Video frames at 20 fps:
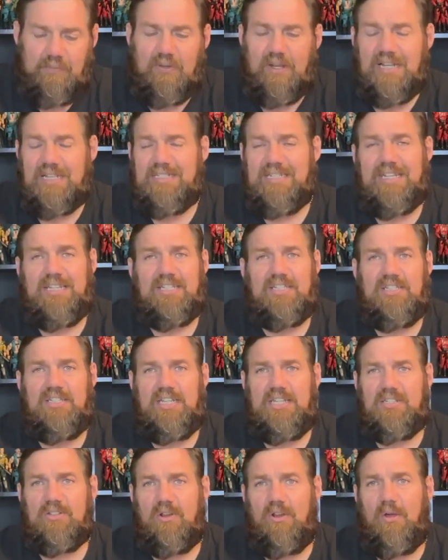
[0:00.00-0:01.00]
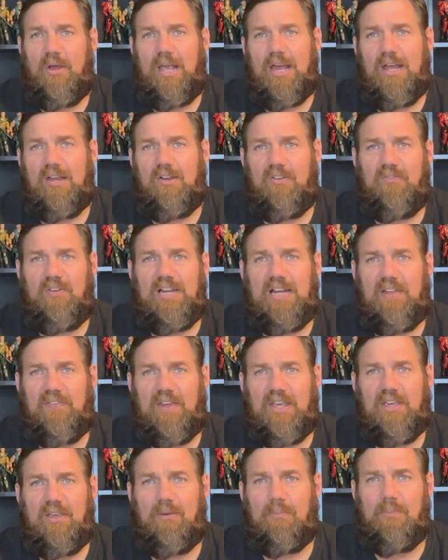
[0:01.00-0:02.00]
Like I said, these are all under 50. I
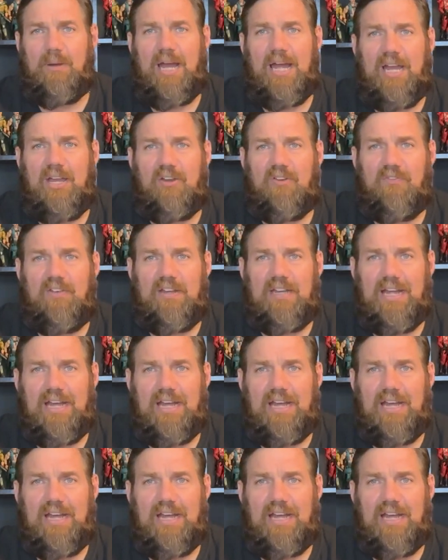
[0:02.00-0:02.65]
think you can buy under 50.